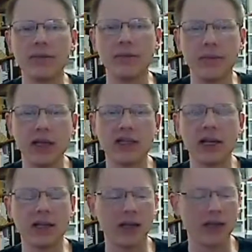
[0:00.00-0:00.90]
it's
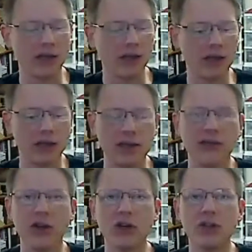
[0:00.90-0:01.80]
not that
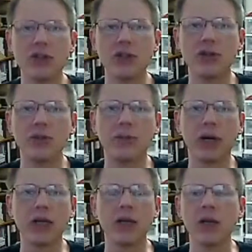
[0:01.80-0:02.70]
difficult to do,
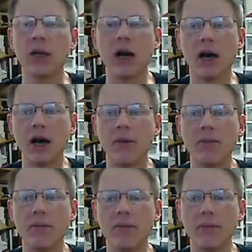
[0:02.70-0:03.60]
but
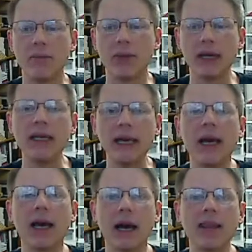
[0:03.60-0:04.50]

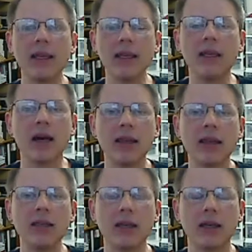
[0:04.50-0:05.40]
yeah, I think
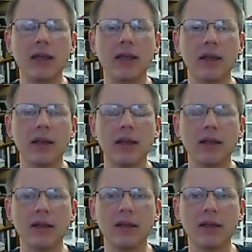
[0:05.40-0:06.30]
that
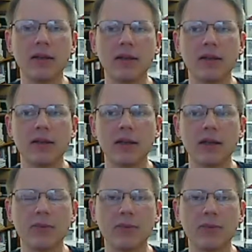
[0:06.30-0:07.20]

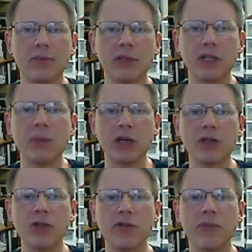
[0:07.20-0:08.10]
the spec
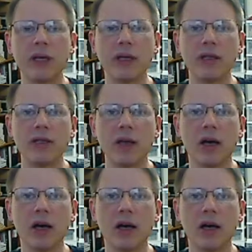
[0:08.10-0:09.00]
should have been
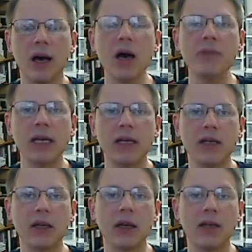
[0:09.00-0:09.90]

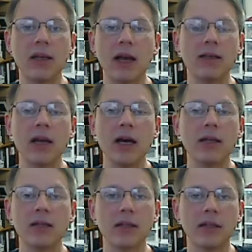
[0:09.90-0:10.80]
updated and
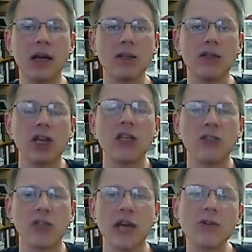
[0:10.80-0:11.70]
not
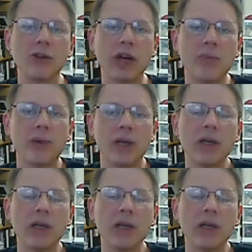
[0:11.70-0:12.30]
changed outright, but